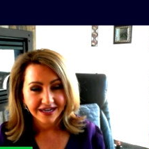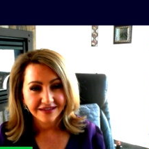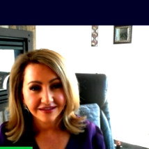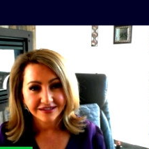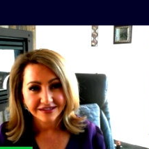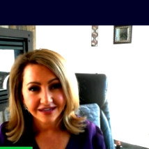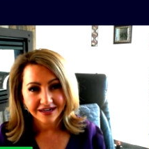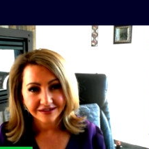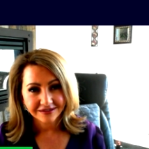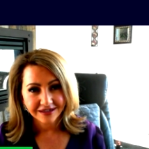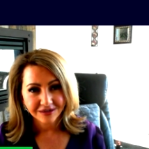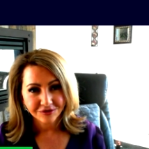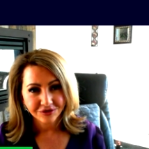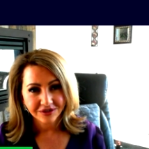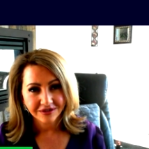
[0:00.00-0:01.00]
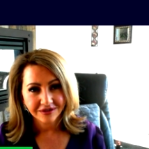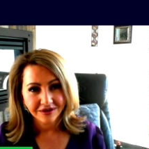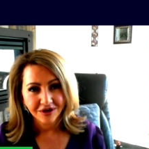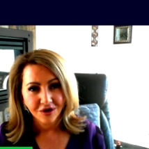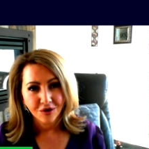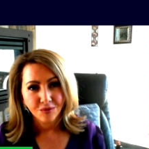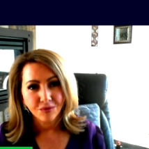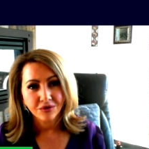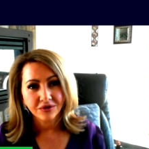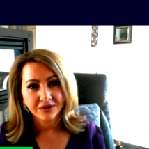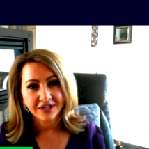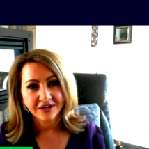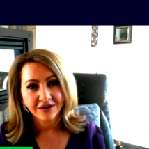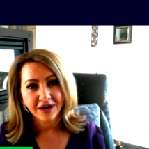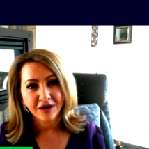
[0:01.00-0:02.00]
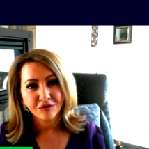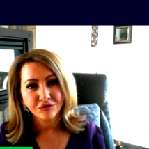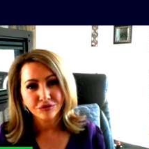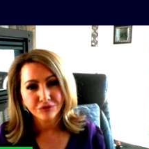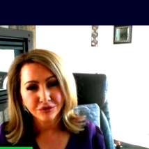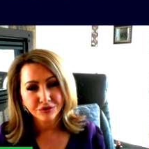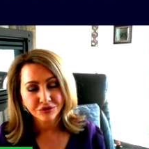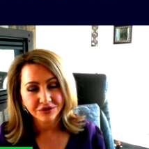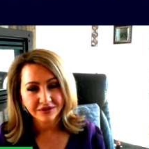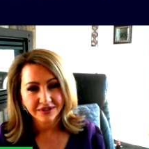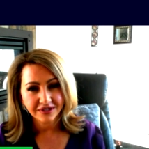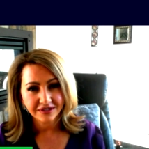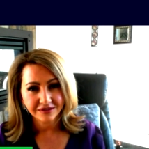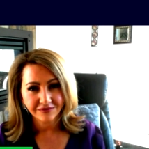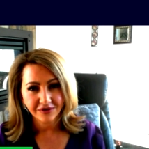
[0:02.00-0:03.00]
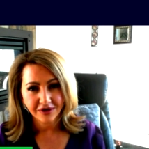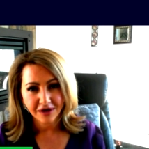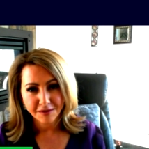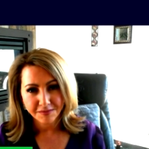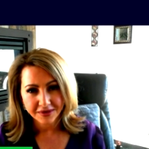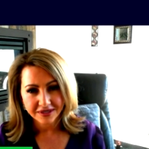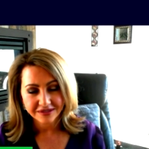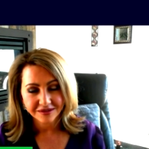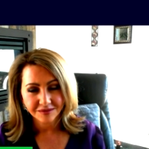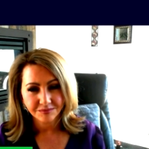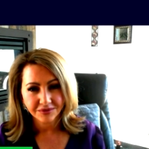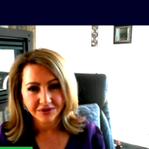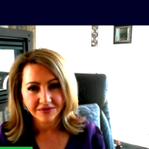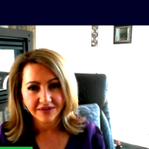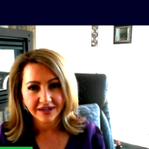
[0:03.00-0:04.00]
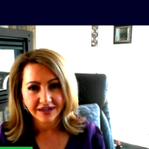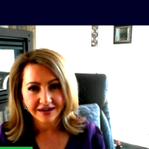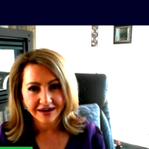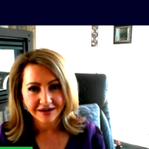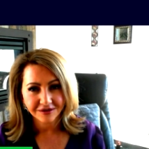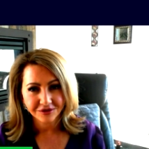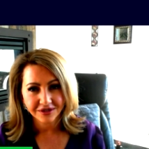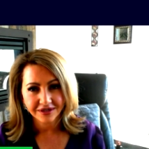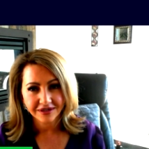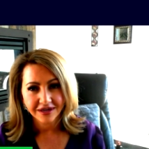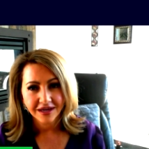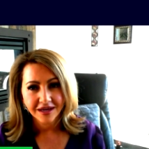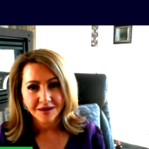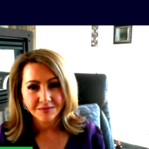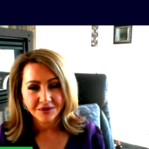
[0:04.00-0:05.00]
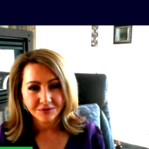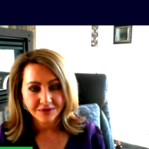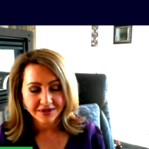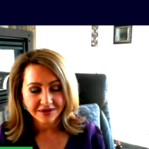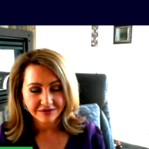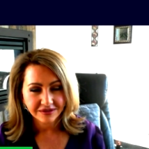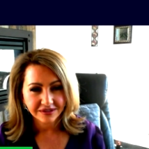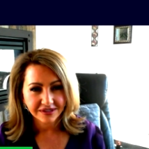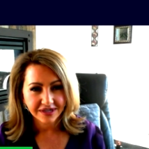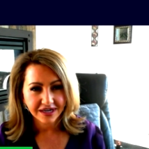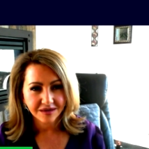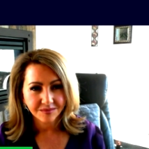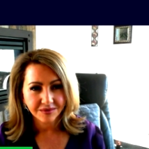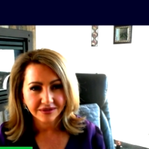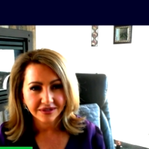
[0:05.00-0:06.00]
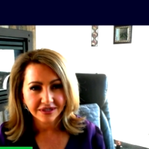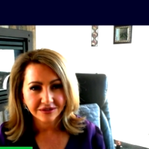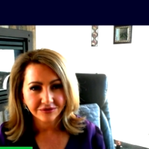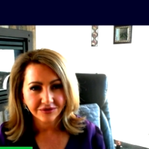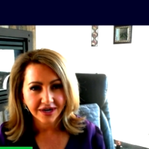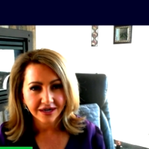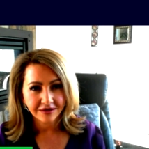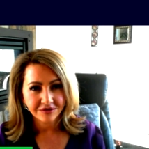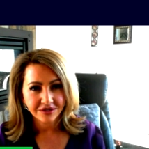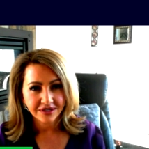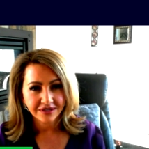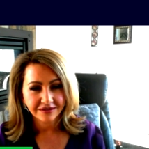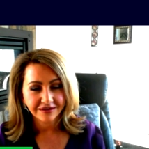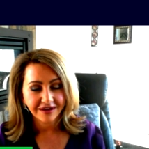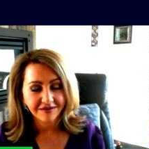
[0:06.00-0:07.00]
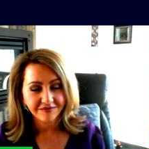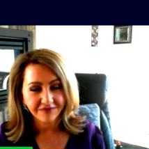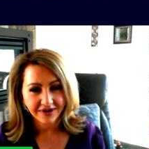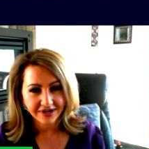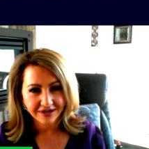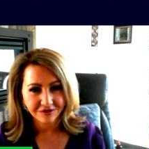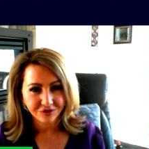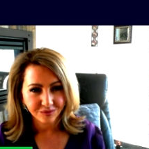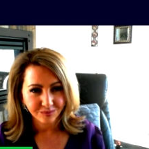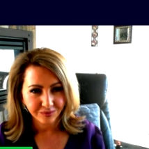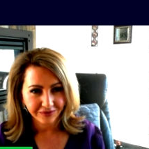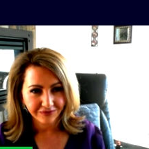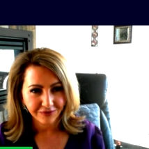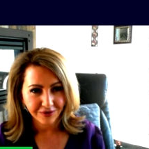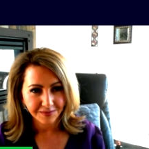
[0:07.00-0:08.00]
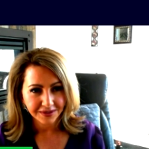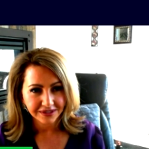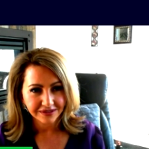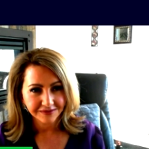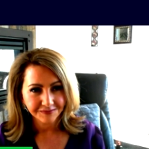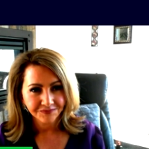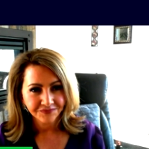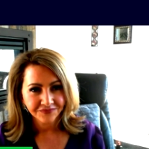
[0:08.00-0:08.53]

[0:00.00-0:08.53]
In this next session, we'll hear how crucial it is for companies to build the connection between their sustainability strategy and financial performance.